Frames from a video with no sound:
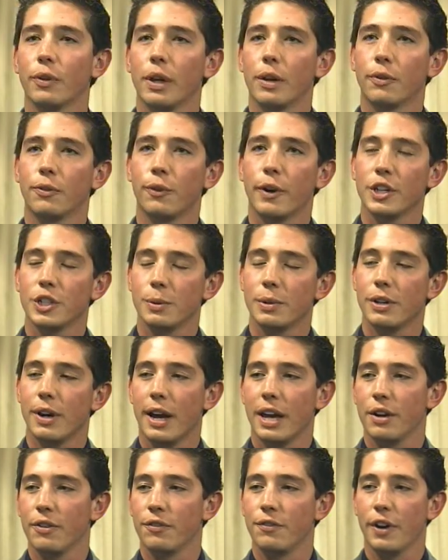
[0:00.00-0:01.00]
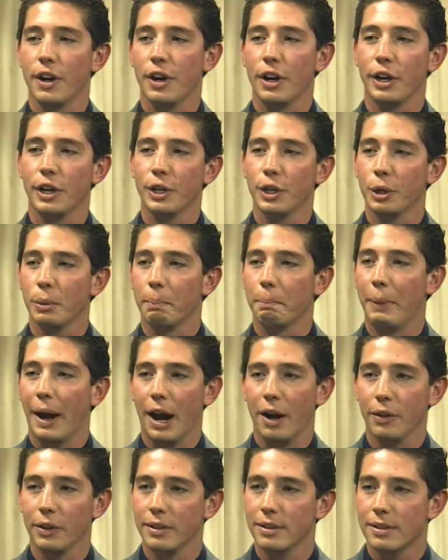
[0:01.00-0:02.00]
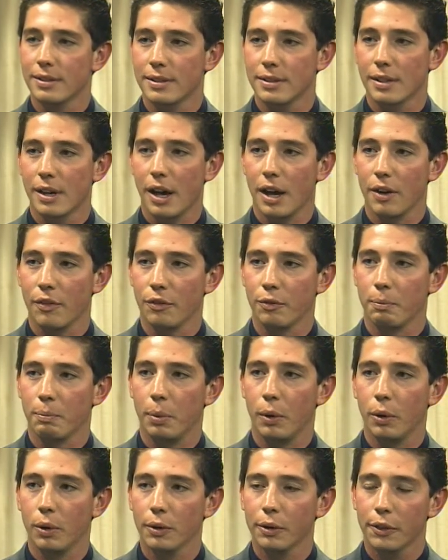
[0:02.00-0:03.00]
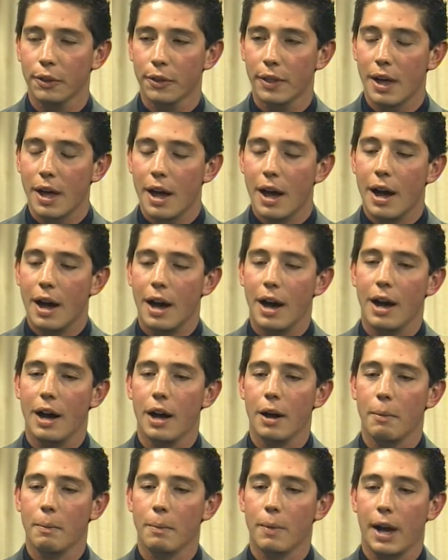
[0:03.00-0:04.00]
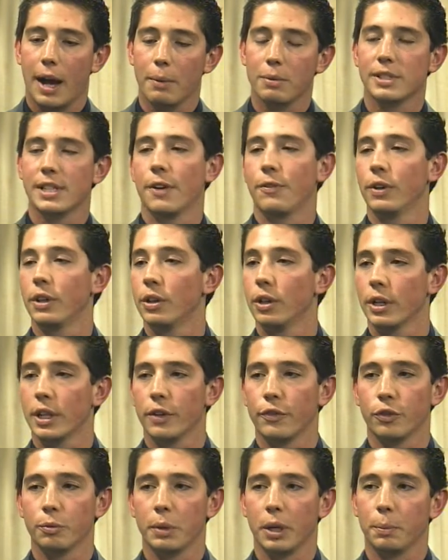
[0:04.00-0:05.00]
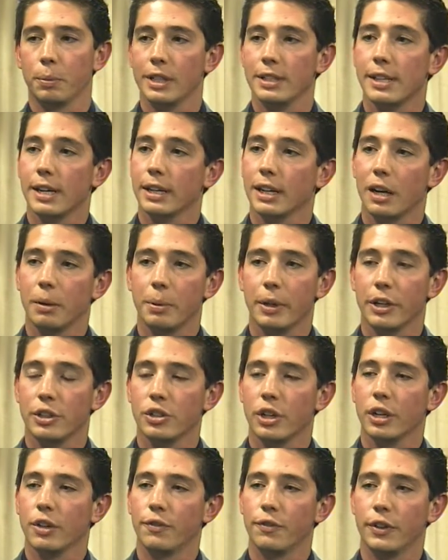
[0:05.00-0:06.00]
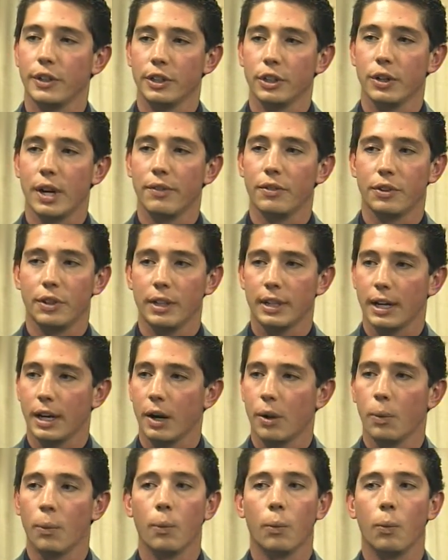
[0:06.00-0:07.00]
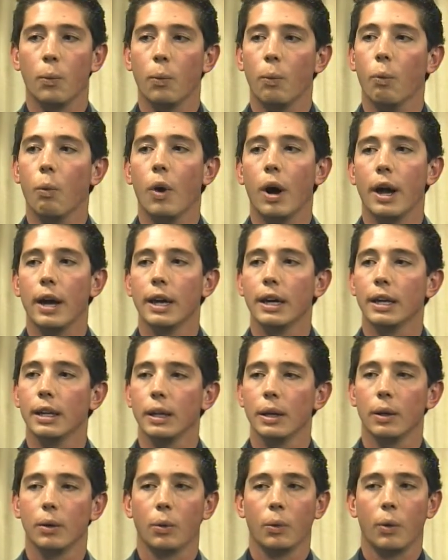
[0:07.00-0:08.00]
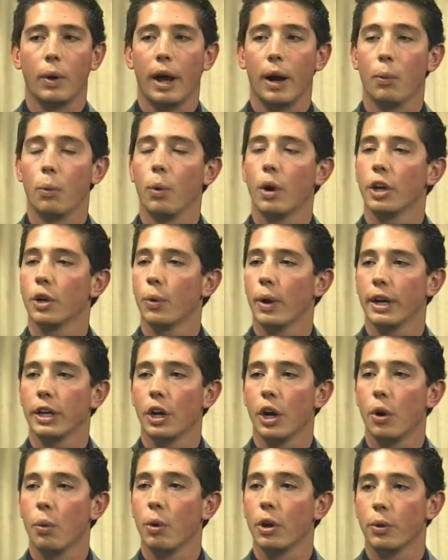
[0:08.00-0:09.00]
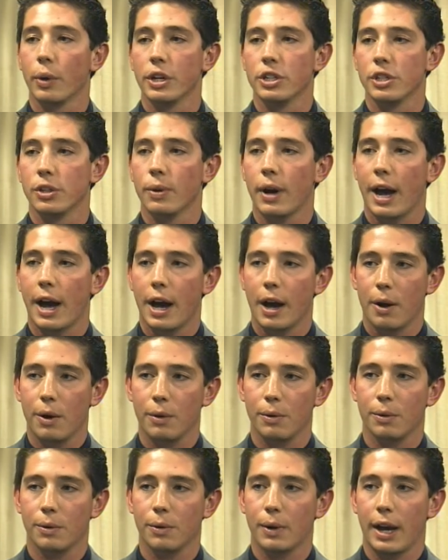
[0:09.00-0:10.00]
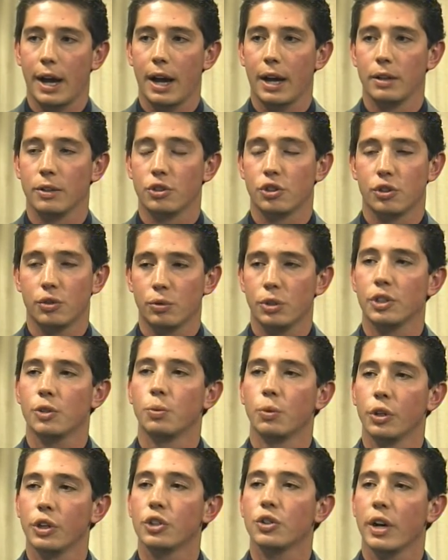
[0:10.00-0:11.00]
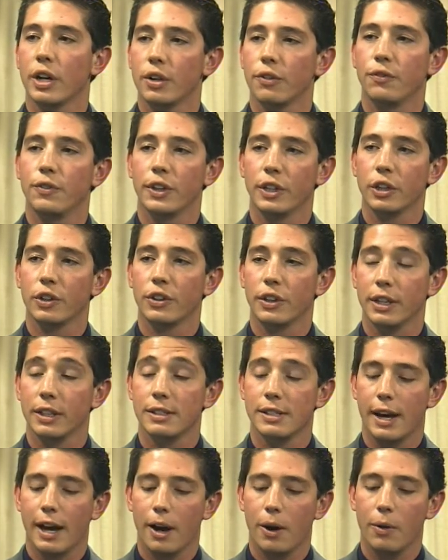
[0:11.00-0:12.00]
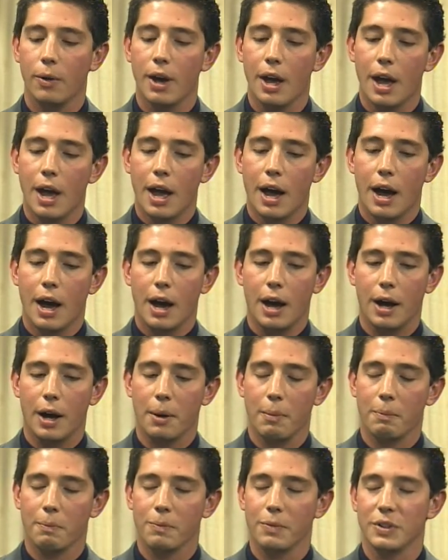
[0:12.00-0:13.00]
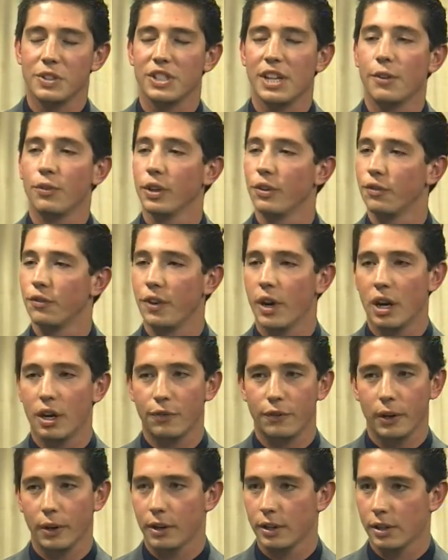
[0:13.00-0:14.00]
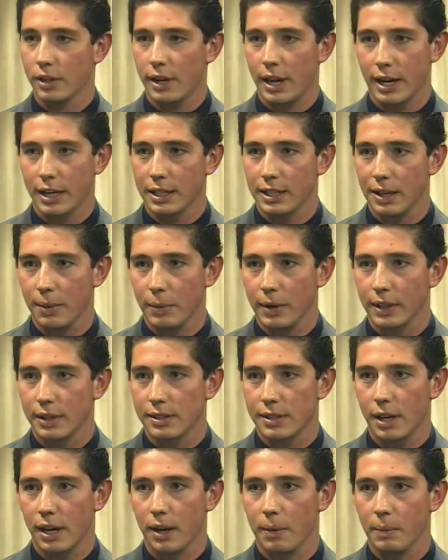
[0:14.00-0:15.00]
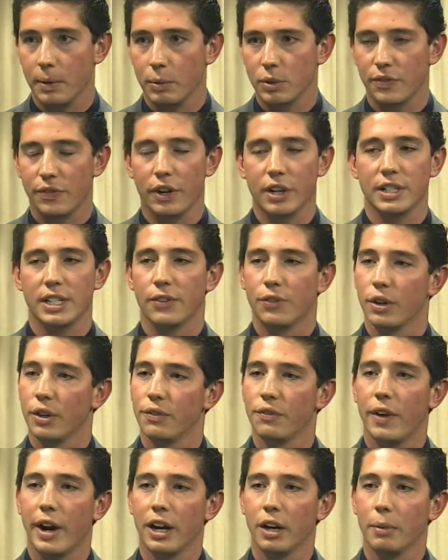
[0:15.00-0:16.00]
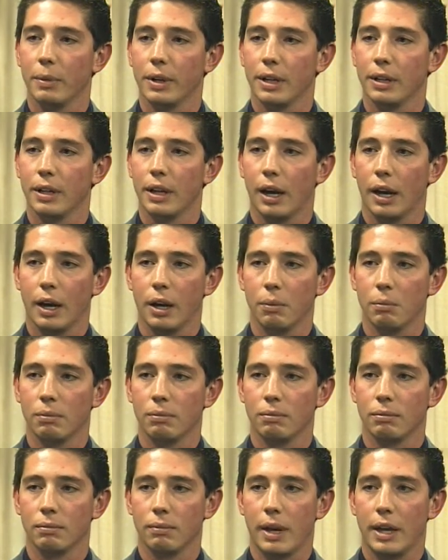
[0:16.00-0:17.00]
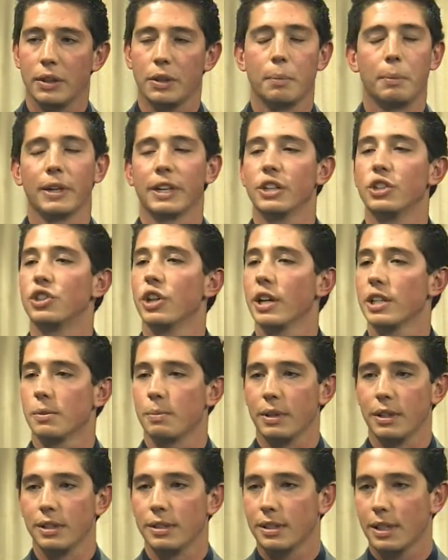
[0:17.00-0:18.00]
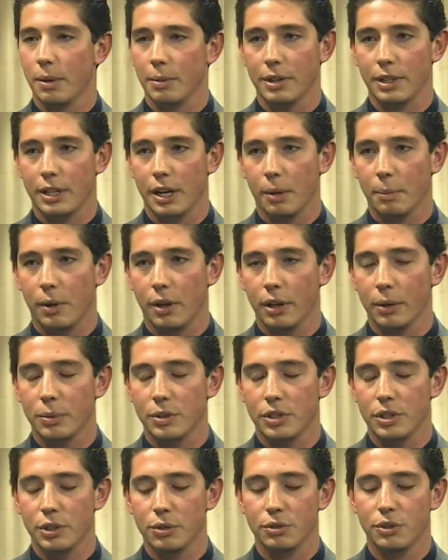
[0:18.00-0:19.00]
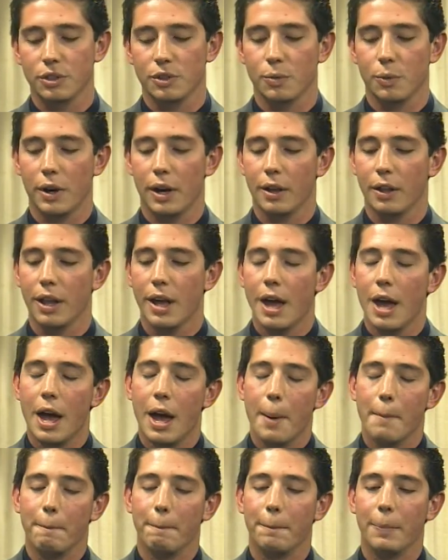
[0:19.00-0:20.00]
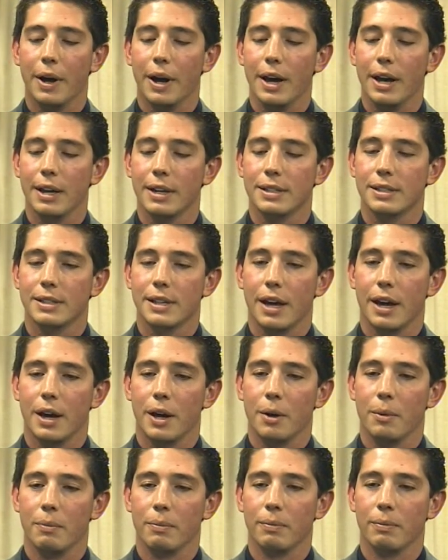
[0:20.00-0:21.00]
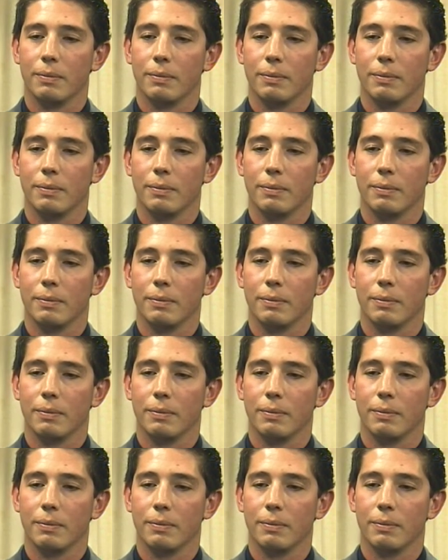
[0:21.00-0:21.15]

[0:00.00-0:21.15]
freshman year I had a very good balance okay. of both. Hmm. Um, I was definitely looking for my place at Cal Poly, trying to figure everything out. What, where do I go? What do I do? How? Just really trying to figure things out. Um, definitely very focused on academics. Um, it was a very different environment, um, and the big adjustment coming okay. to Cal Poly was huge as well. But um,